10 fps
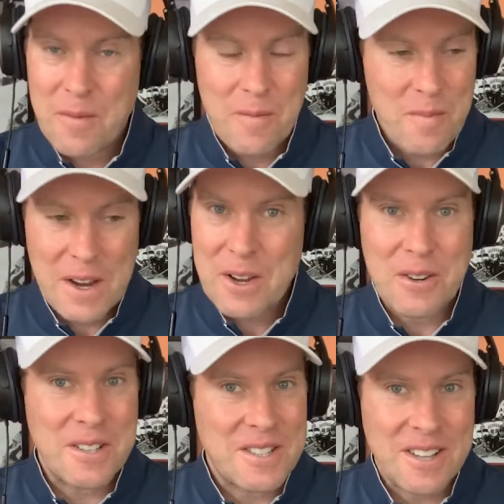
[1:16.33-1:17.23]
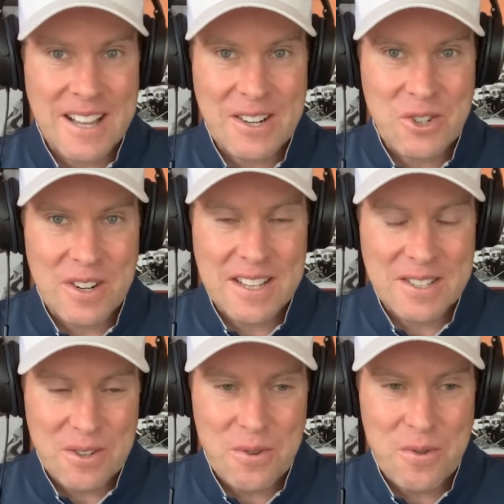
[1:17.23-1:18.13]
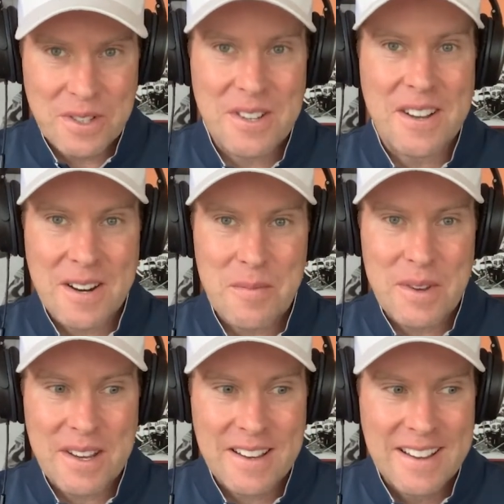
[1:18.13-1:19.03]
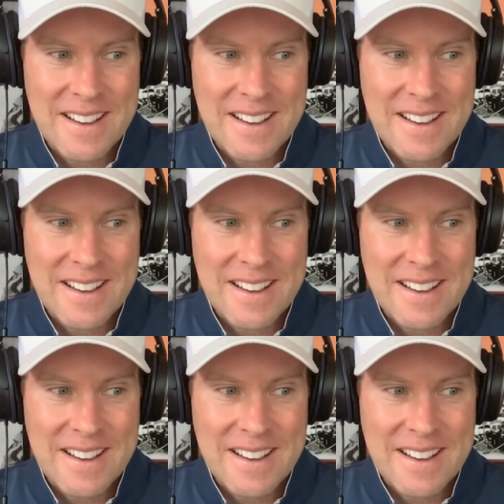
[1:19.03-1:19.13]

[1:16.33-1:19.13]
make a good selection as to who it's going to be.